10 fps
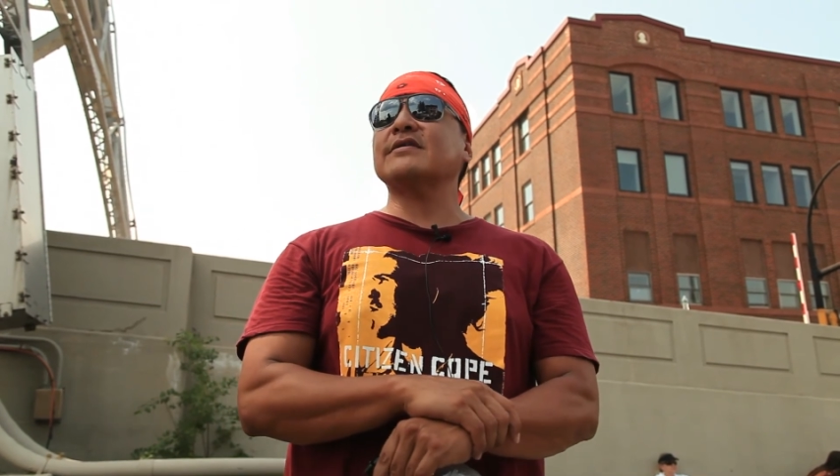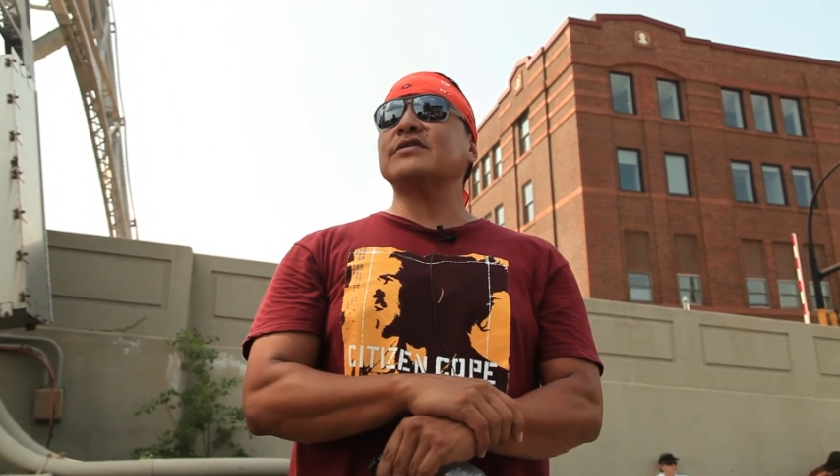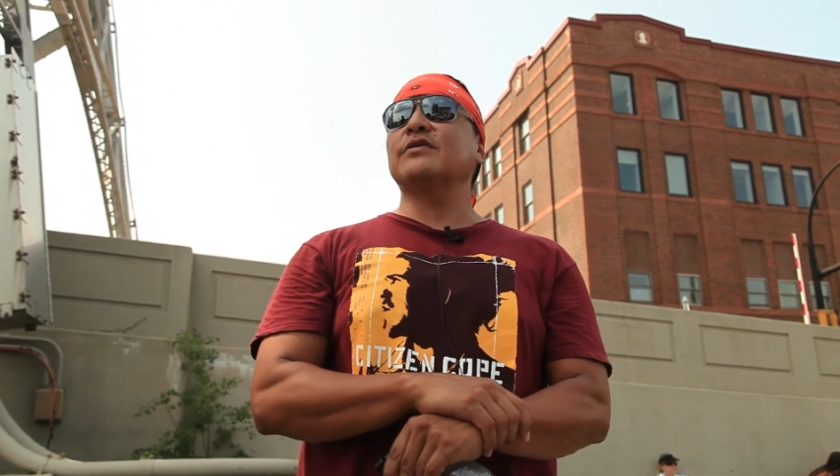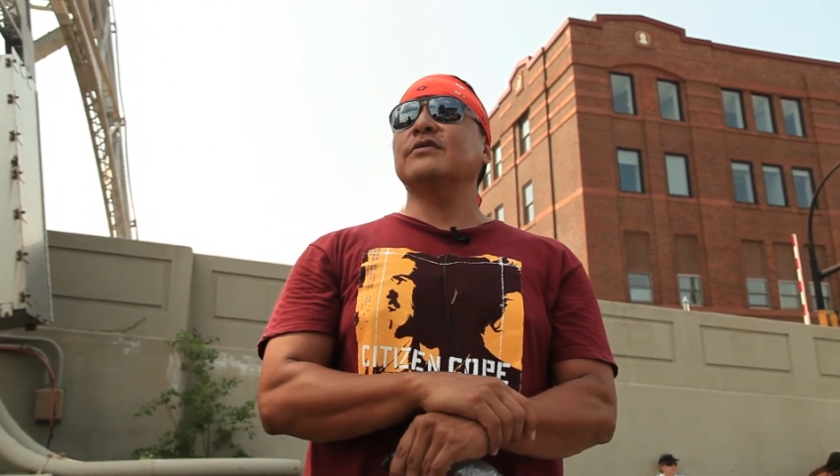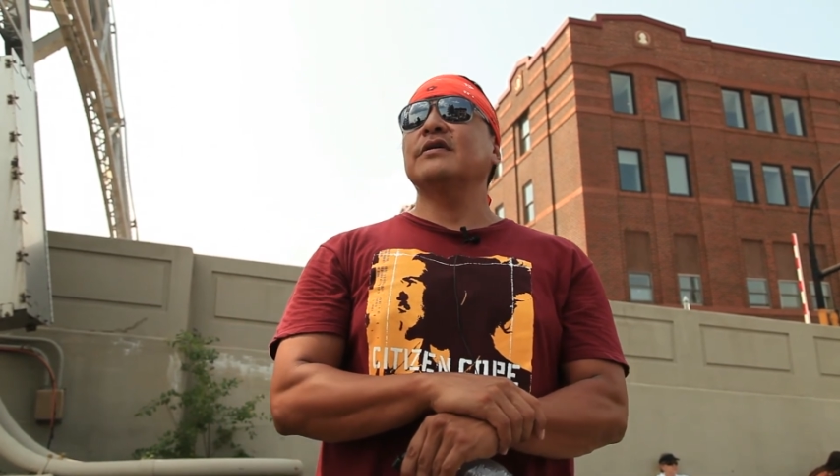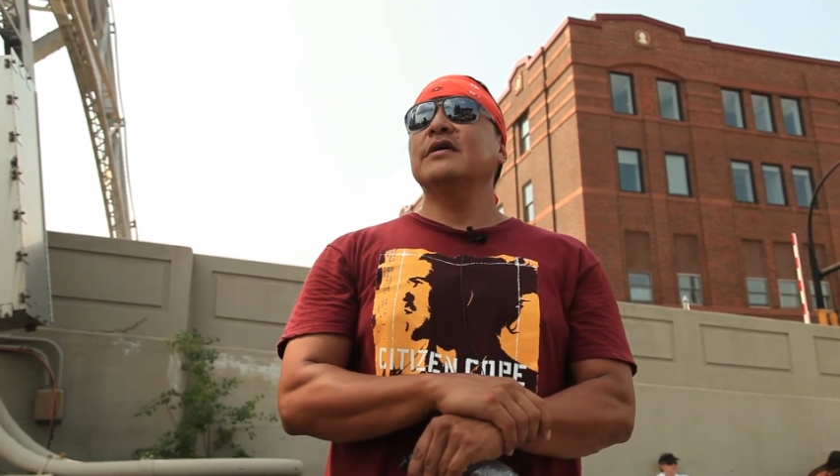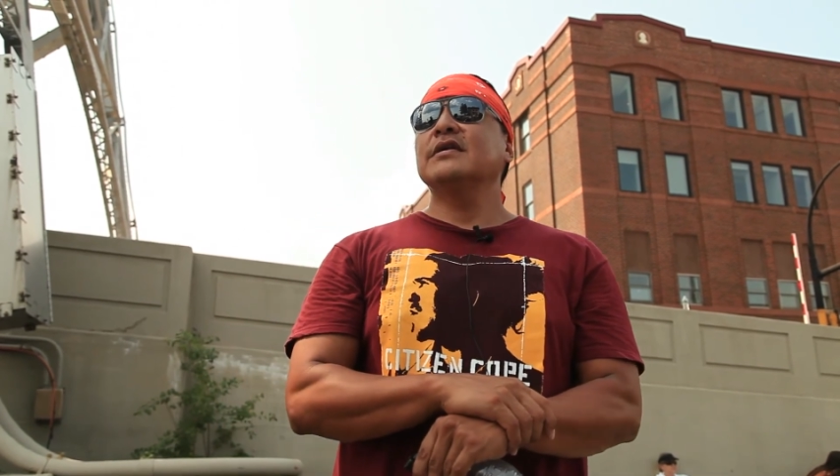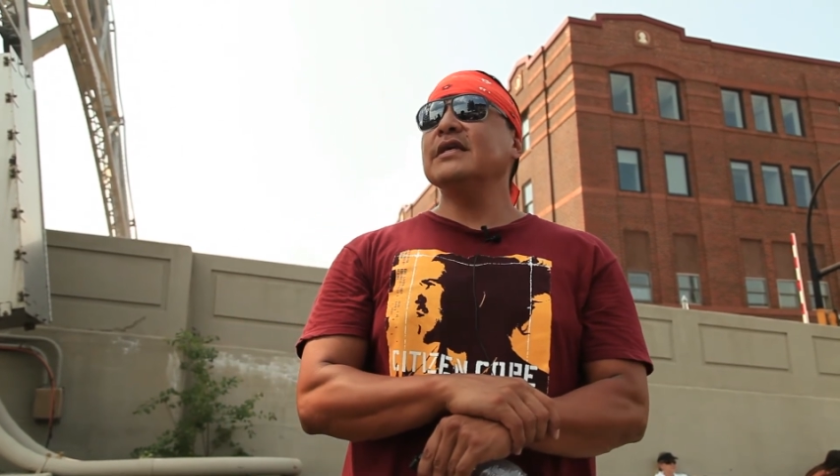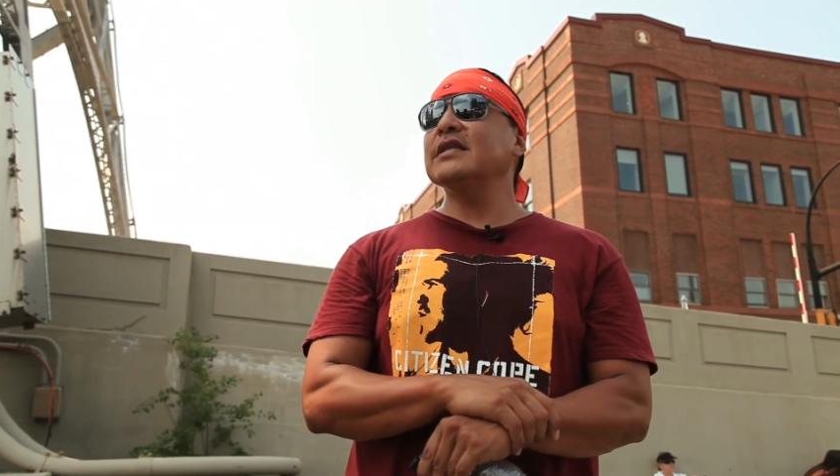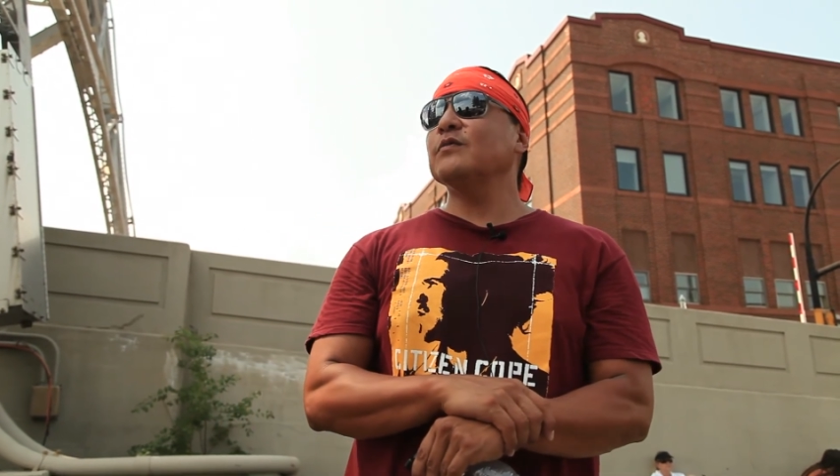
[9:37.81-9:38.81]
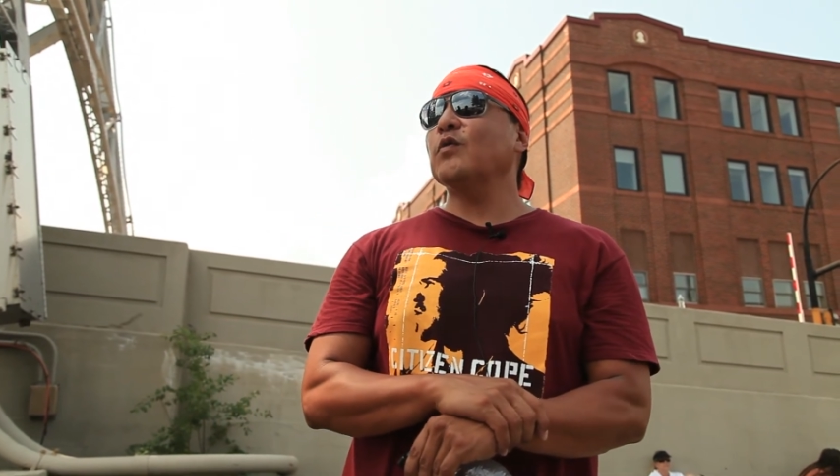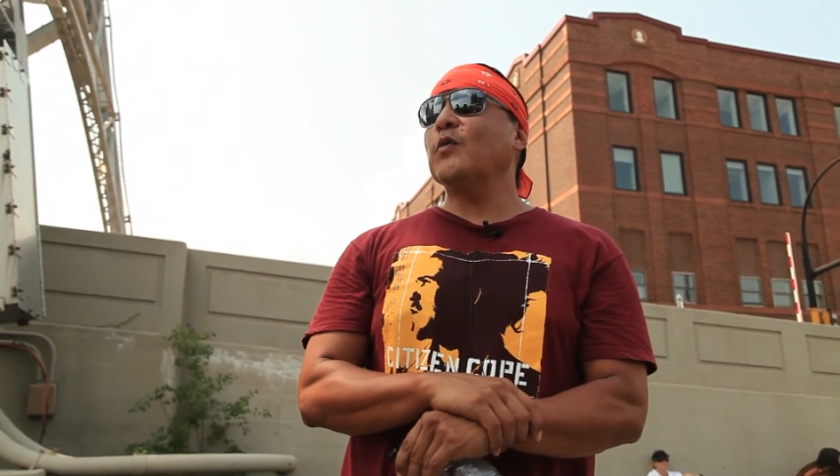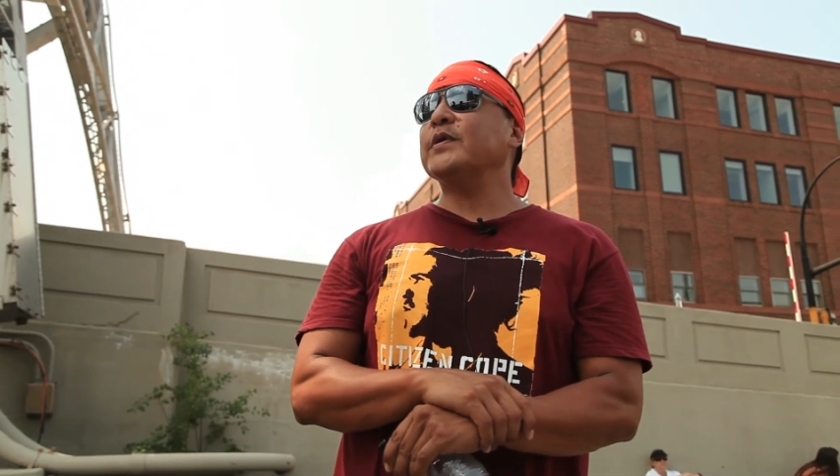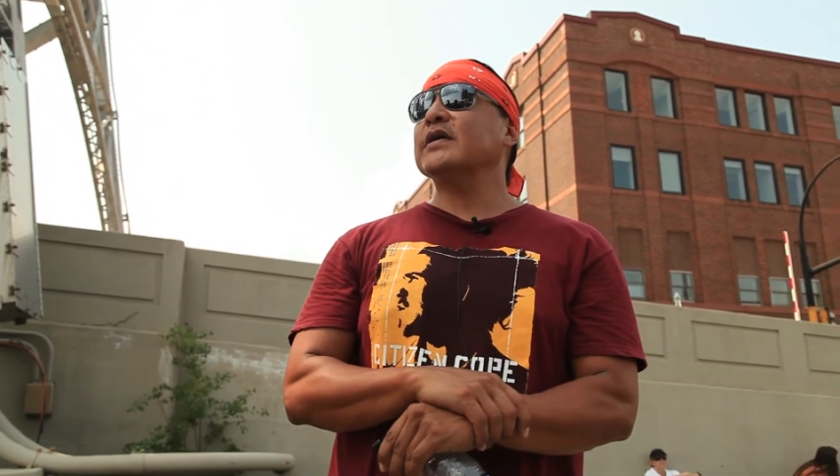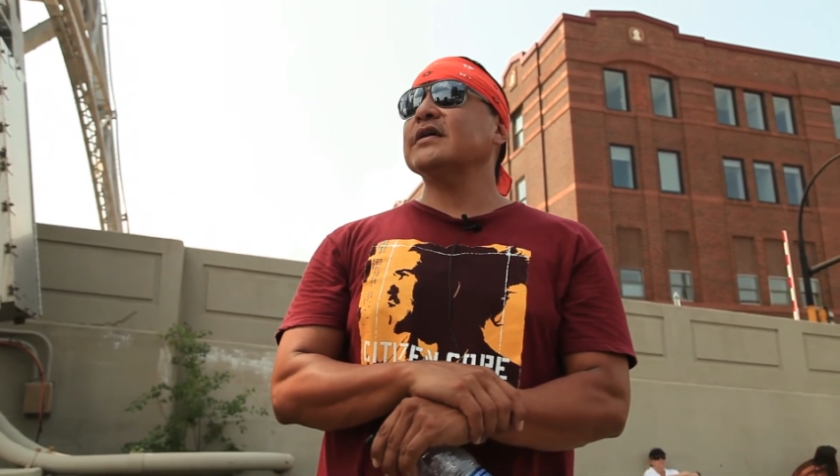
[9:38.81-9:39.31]
So, Lila
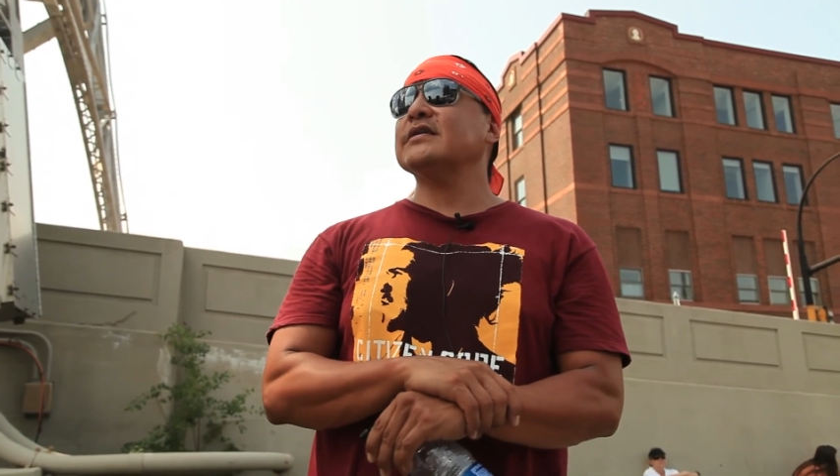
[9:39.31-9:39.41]
Wopila